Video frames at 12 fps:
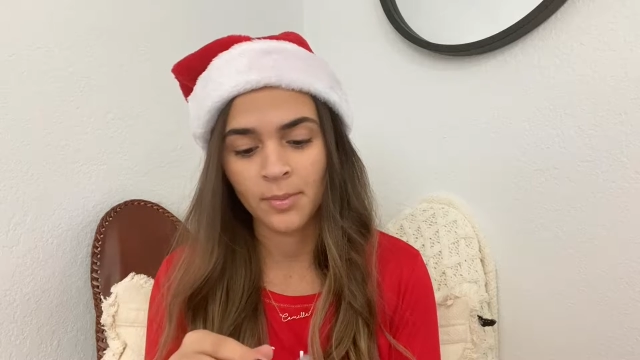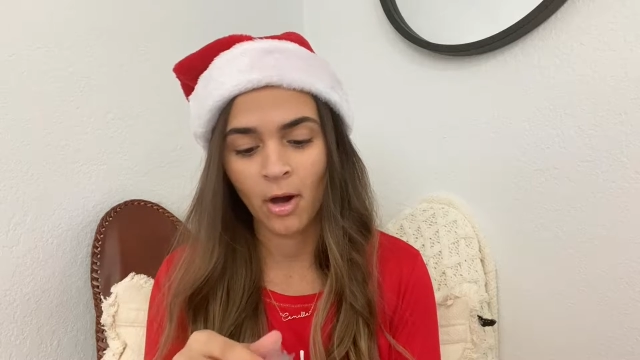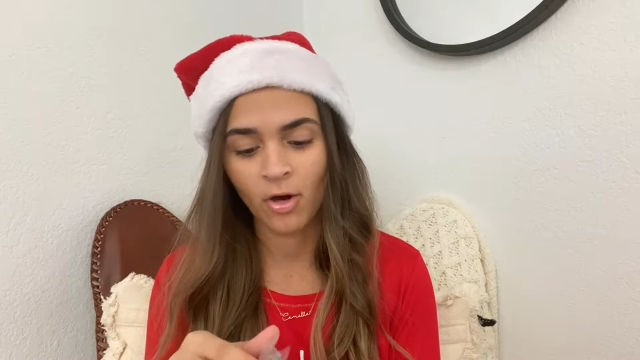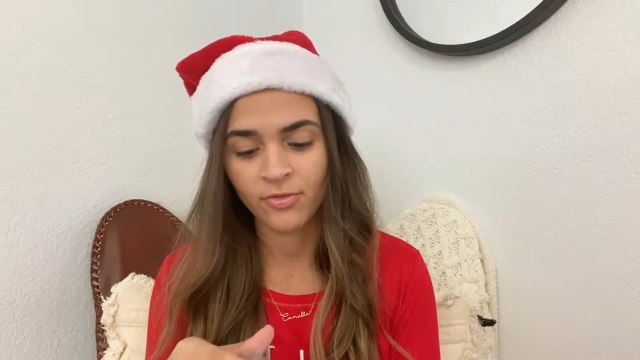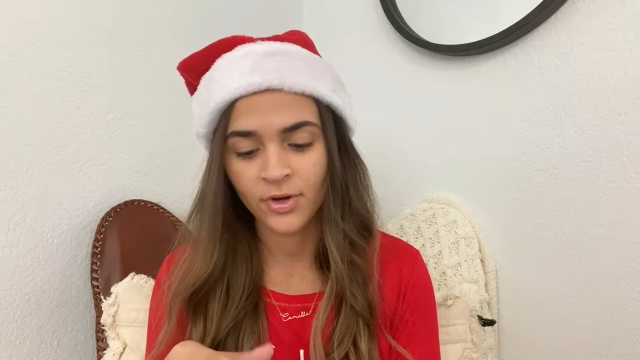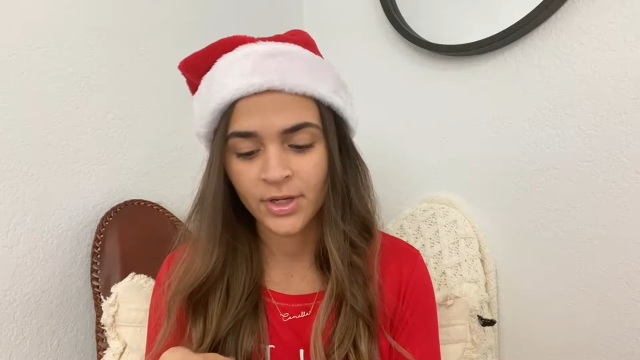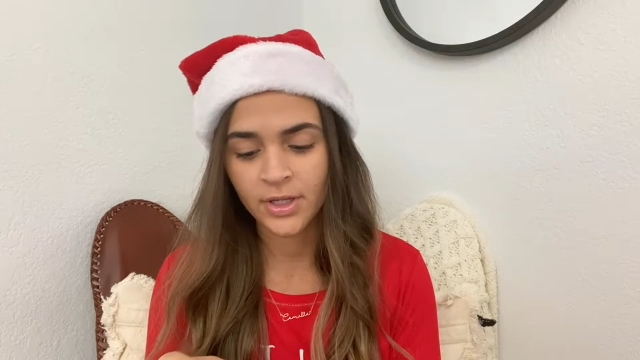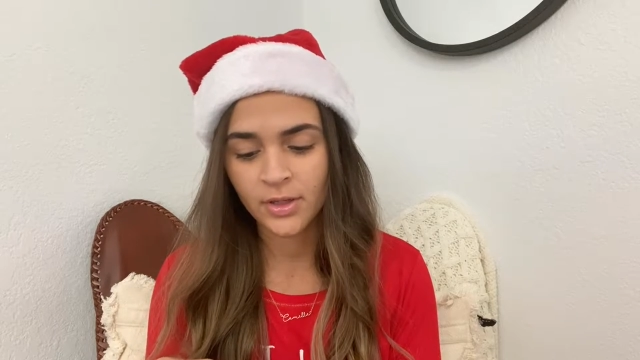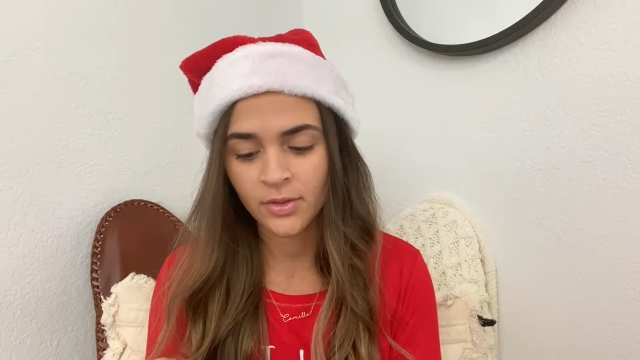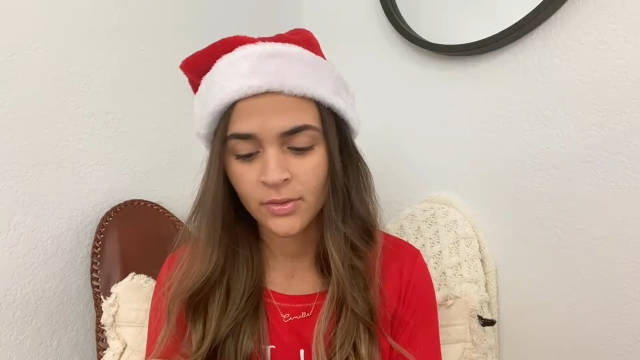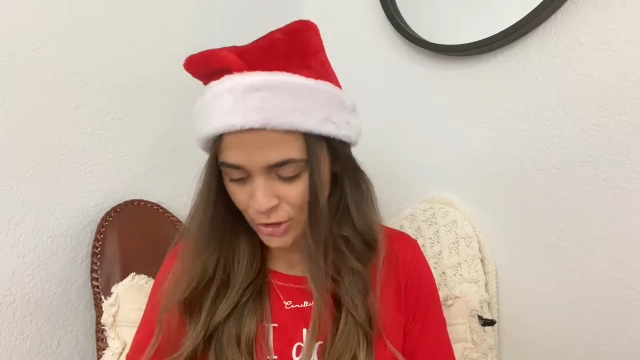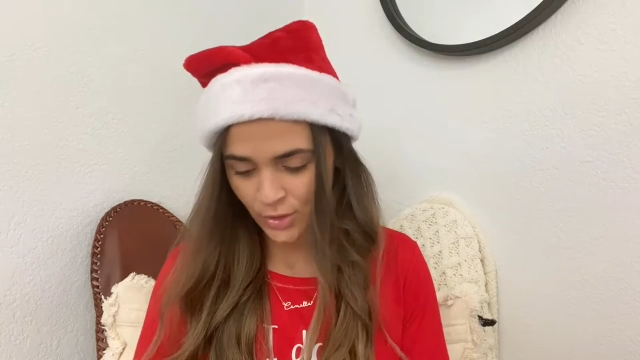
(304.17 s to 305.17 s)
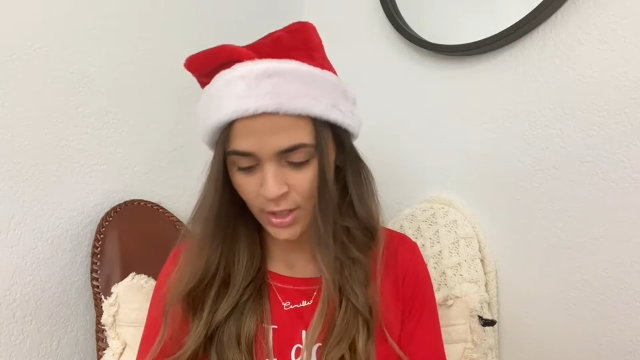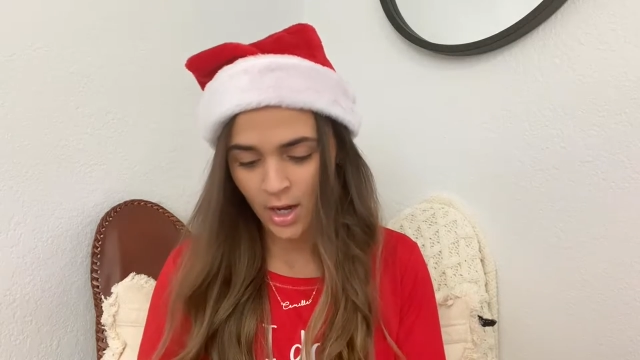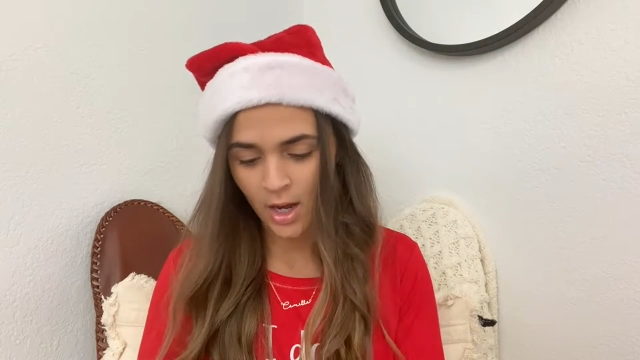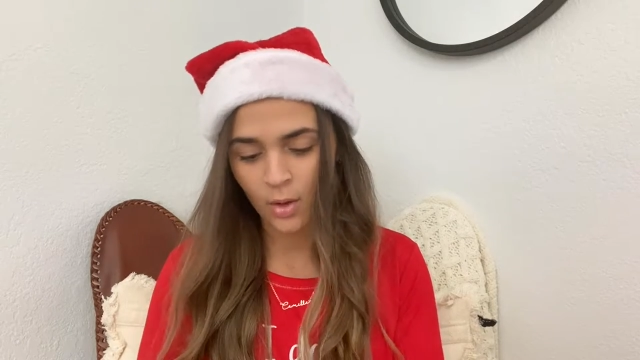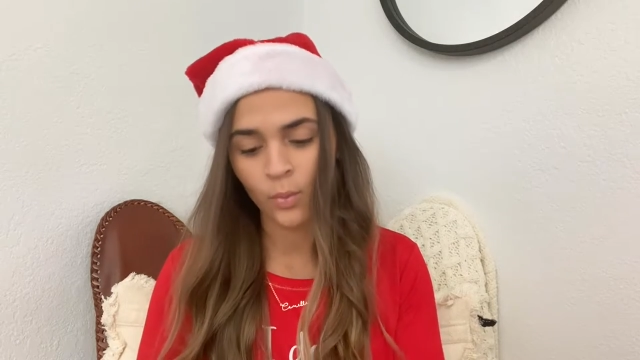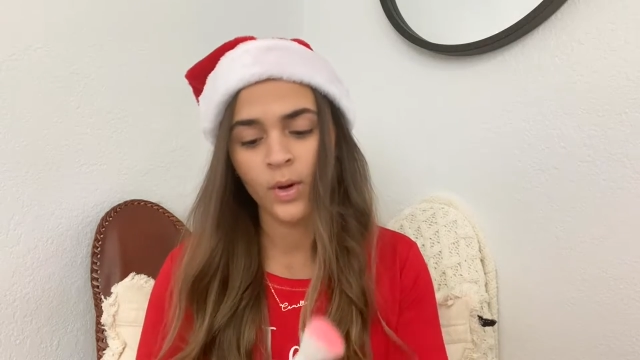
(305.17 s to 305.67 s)
off on you. So I
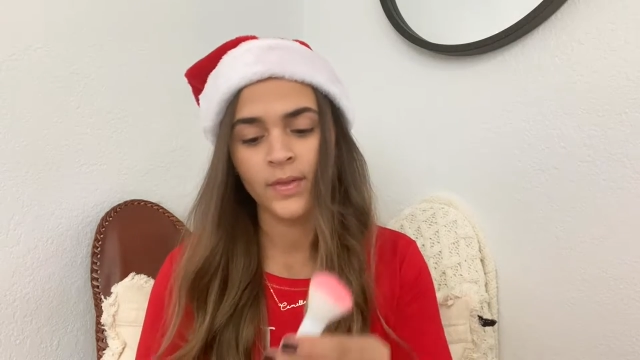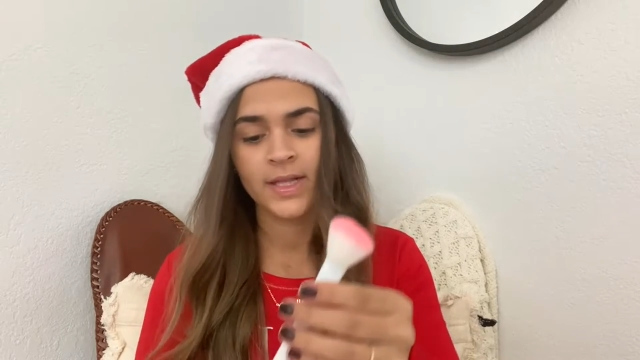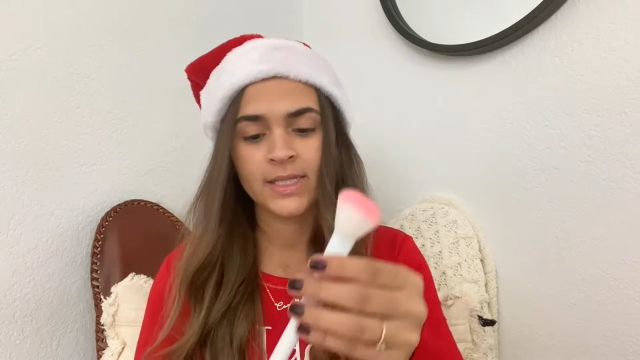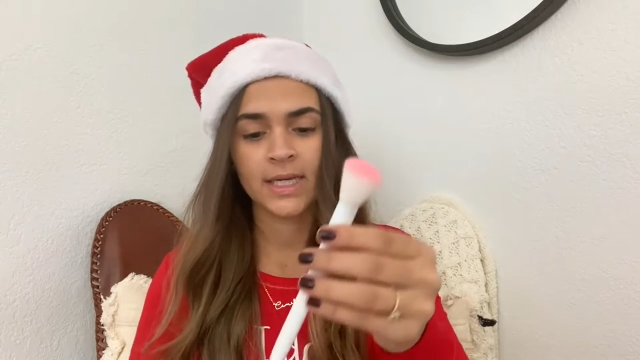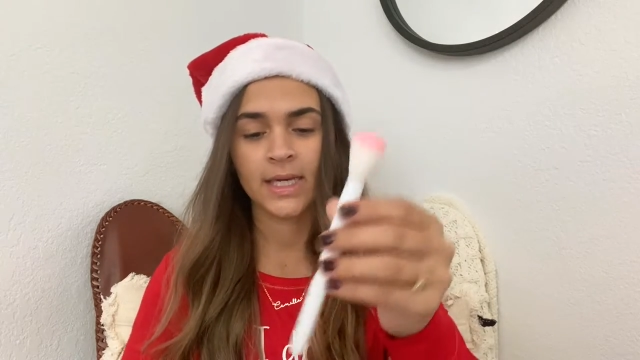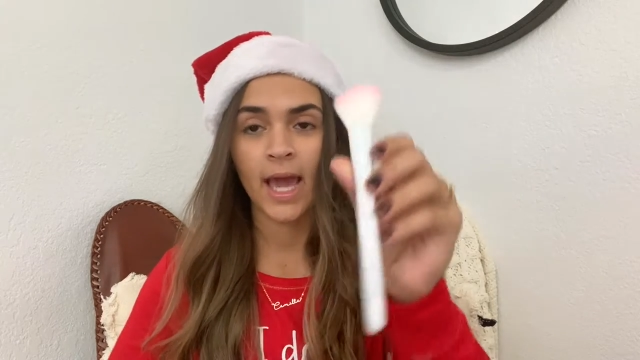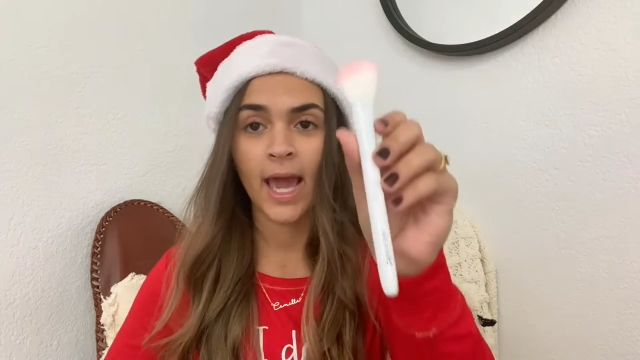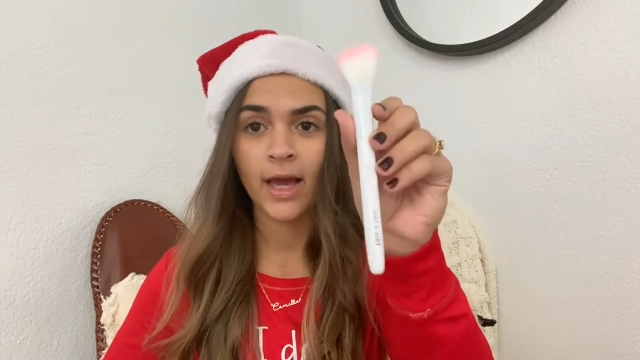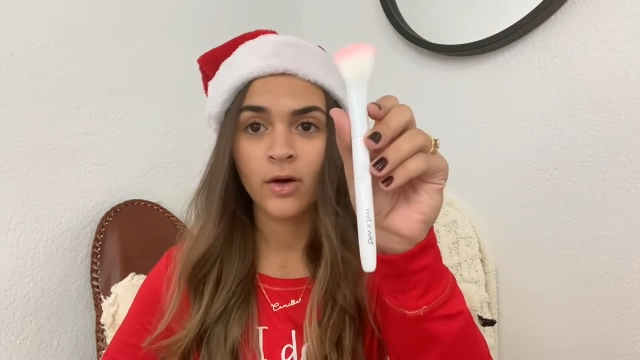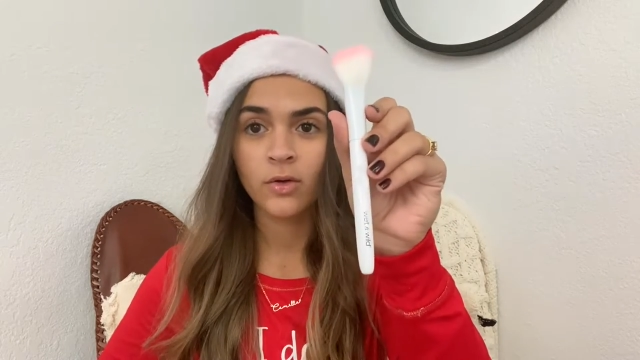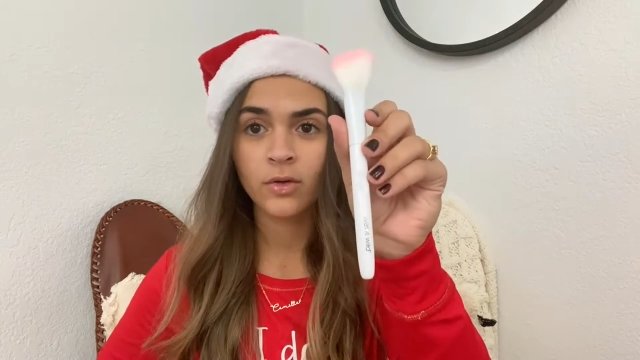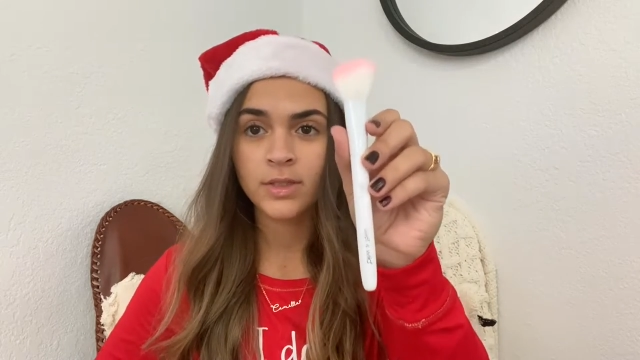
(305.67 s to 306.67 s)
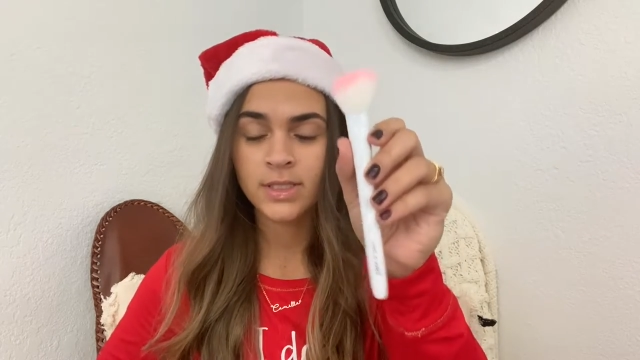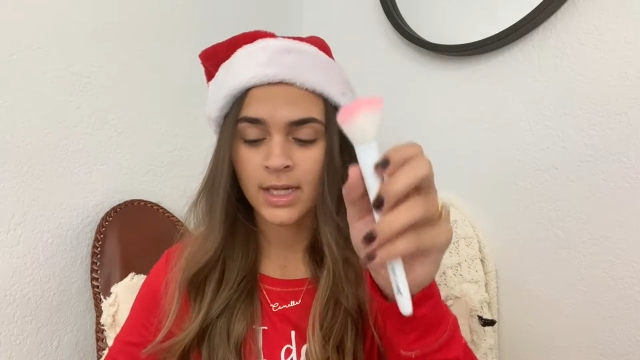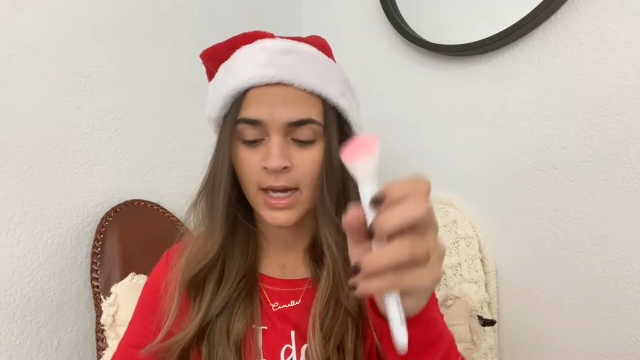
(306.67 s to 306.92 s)
got one that's like angled.